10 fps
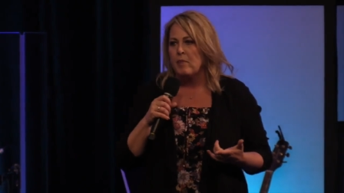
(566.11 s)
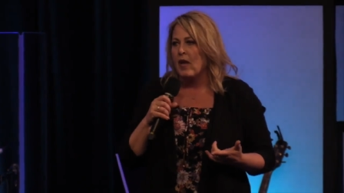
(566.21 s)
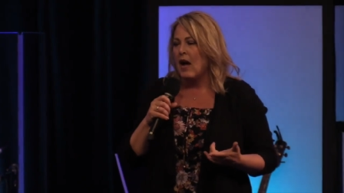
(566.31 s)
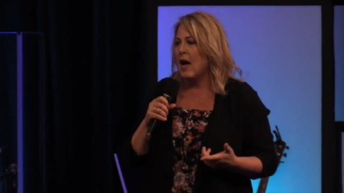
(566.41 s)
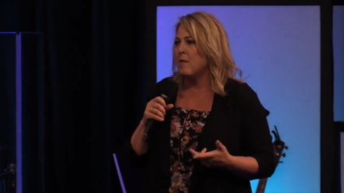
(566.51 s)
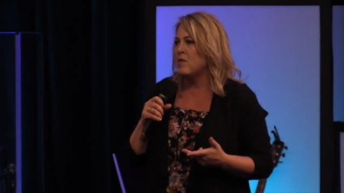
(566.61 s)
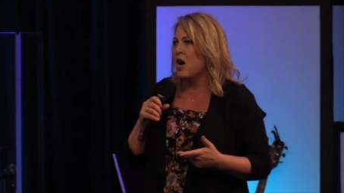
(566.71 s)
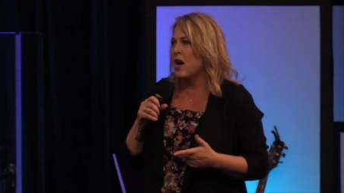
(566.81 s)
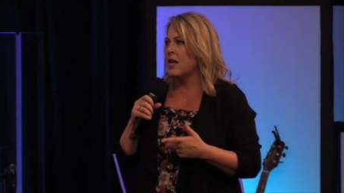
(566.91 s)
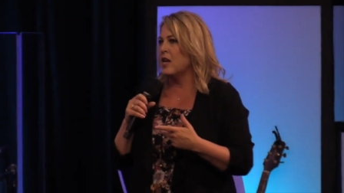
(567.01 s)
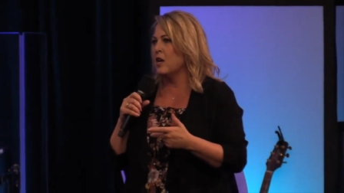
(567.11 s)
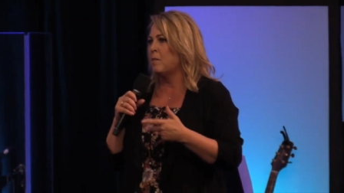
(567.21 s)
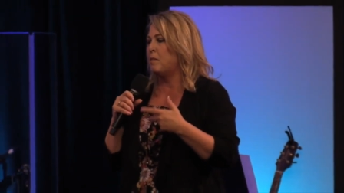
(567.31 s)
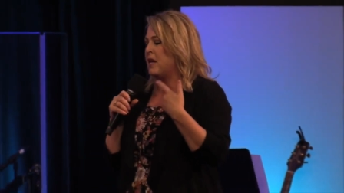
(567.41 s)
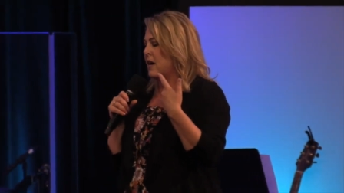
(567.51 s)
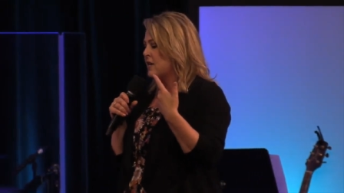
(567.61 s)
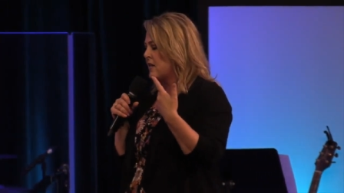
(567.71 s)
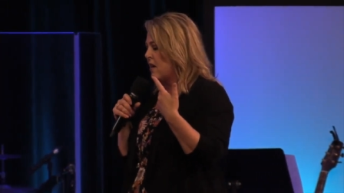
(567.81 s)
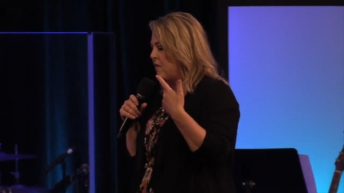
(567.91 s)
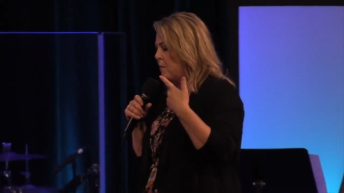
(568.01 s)
I'm not here because
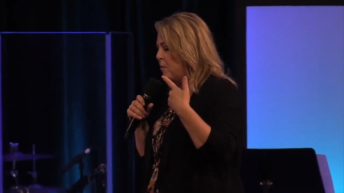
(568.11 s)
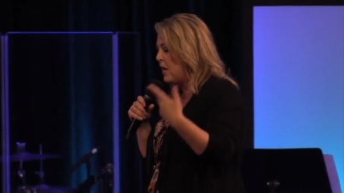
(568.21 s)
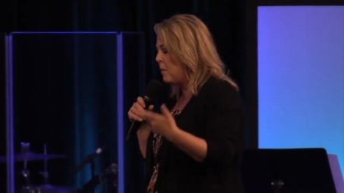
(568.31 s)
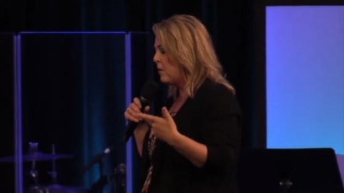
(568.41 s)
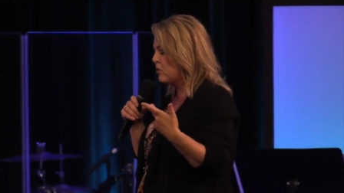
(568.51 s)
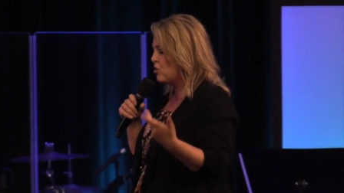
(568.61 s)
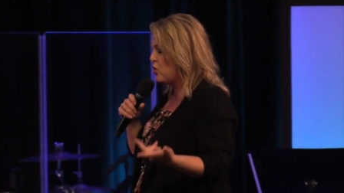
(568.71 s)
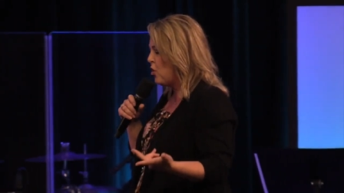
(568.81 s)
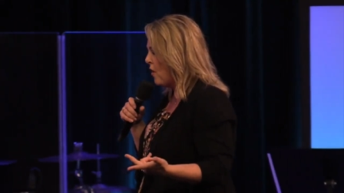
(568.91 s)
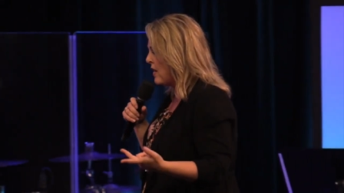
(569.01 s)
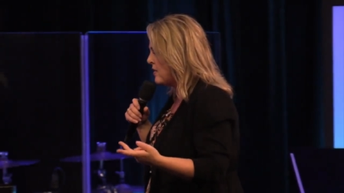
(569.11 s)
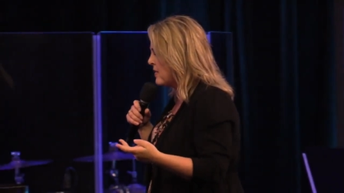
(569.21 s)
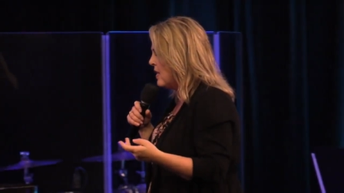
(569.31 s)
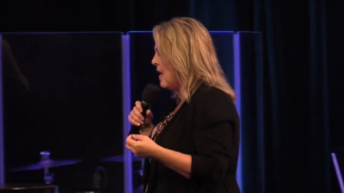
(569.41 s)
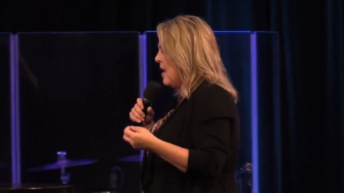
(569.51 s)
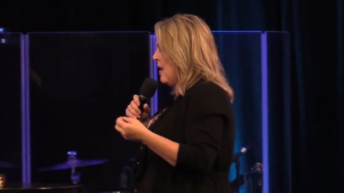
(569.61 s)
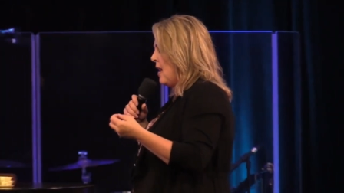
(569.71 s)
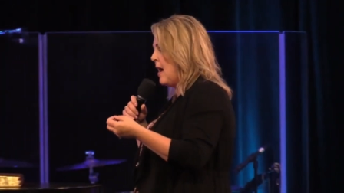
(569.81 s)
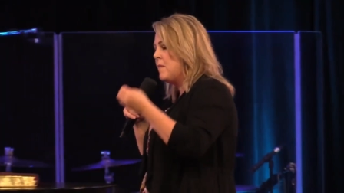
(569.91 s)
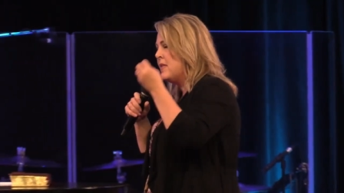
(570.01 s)
of people's choice.
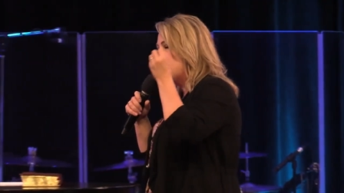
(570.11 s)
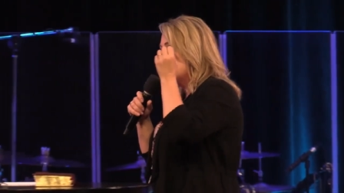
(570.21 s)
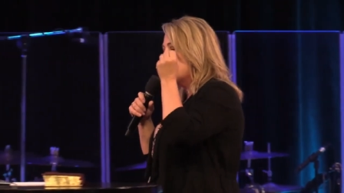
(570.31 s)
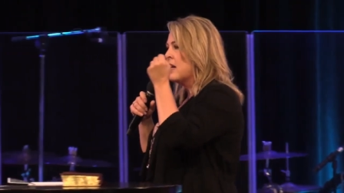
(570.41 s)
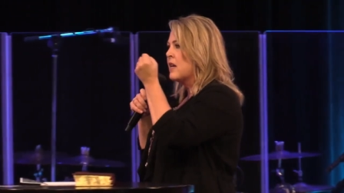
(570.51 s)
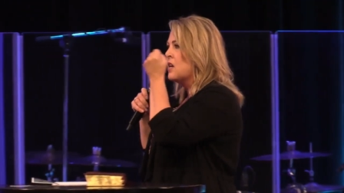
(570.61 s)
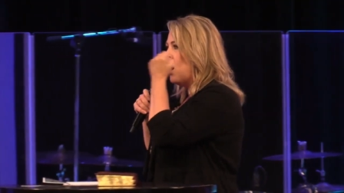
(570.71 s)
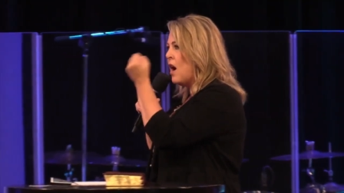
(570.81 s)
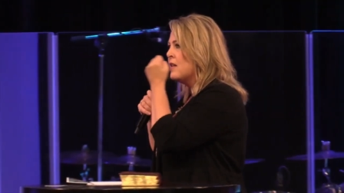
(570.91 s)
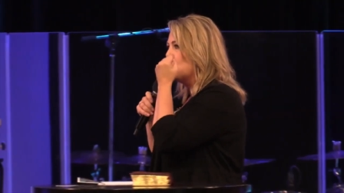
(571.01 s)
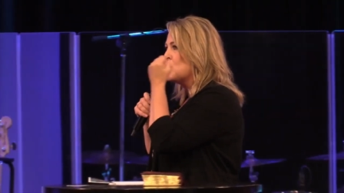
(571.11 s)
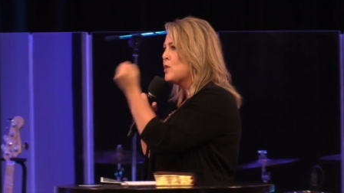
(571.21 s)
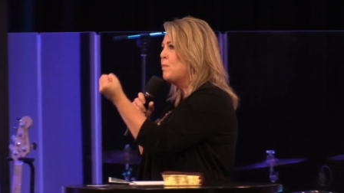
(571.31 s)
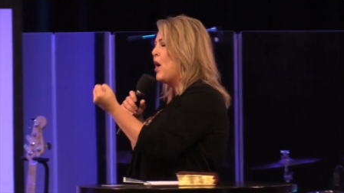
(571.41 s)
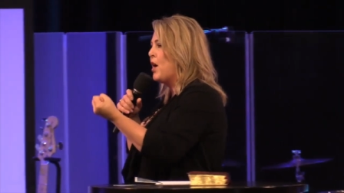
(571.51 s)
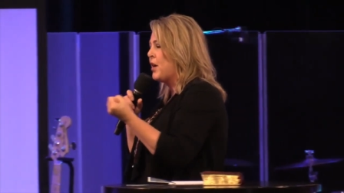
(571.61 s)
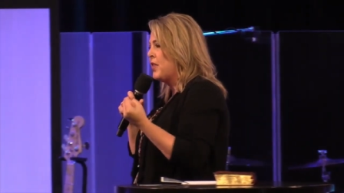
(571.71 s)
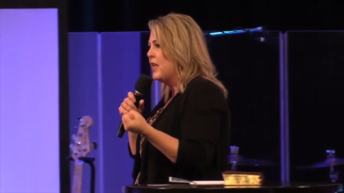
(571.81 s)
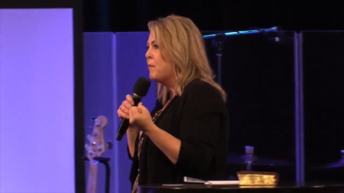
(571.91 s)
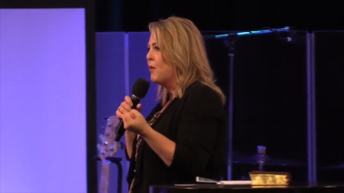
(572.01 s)
I mean, the, the God spark
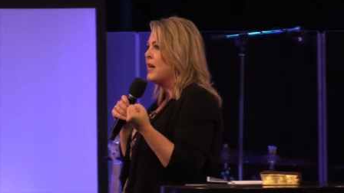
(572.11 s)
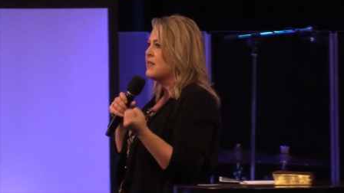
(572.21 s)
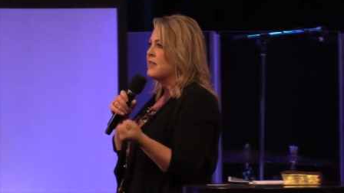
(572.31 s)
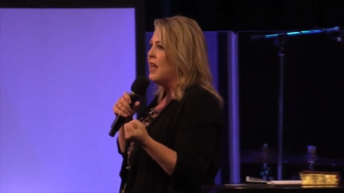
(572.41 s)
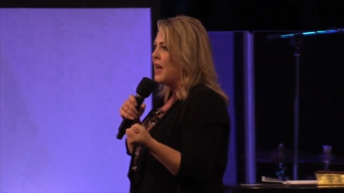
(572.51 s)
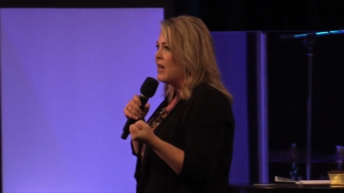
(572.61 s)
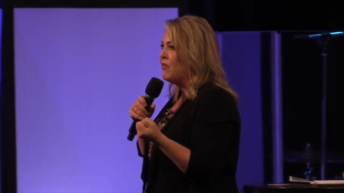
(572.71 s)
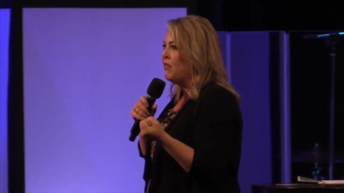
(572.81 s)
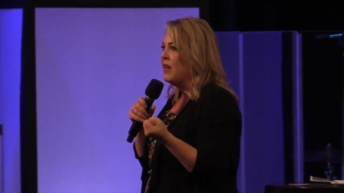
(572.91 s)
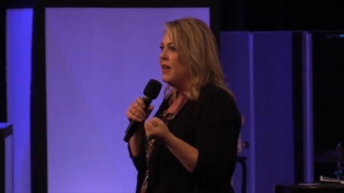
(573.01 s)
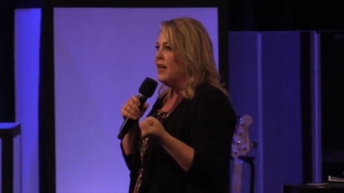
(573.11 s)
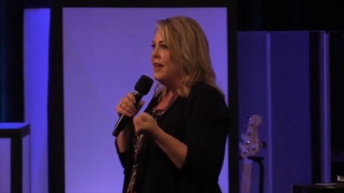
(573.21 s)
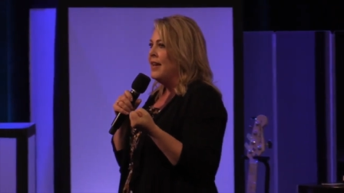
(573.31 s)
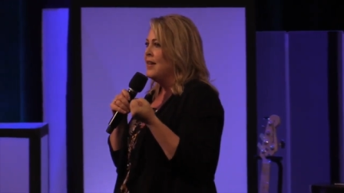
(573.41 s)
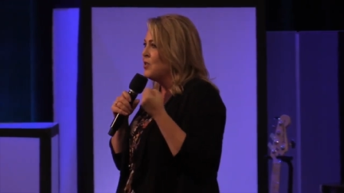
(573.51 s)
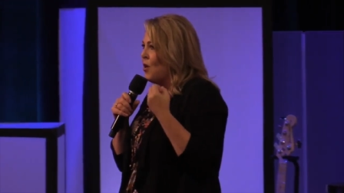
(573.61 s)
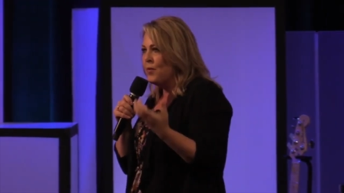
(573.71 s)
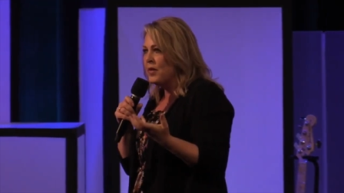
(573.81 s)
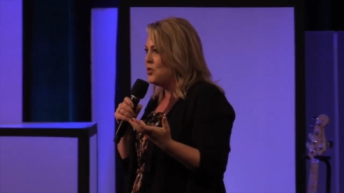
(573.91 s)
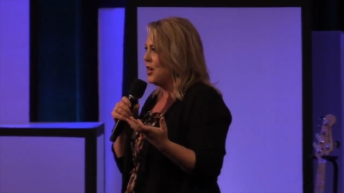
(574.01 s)
that brings life is
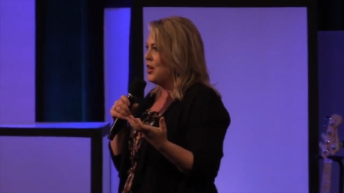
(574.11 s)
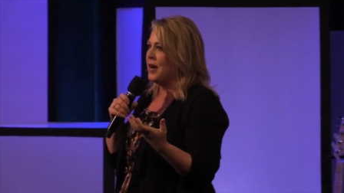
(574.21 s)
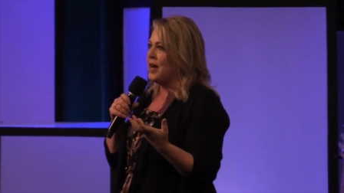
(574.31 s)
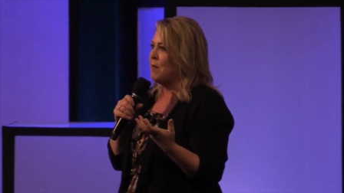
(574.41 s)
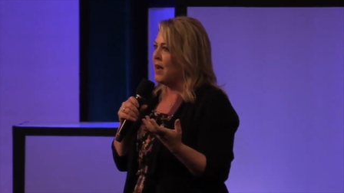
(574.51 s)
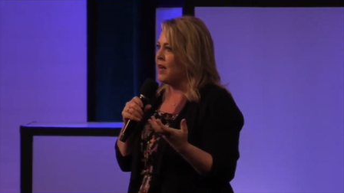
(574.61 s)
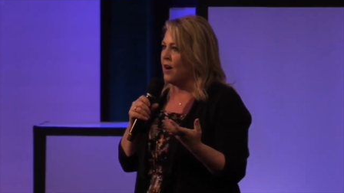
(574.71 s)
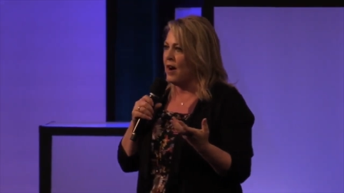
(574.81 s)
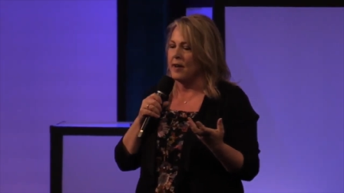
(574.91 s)
only generated by God.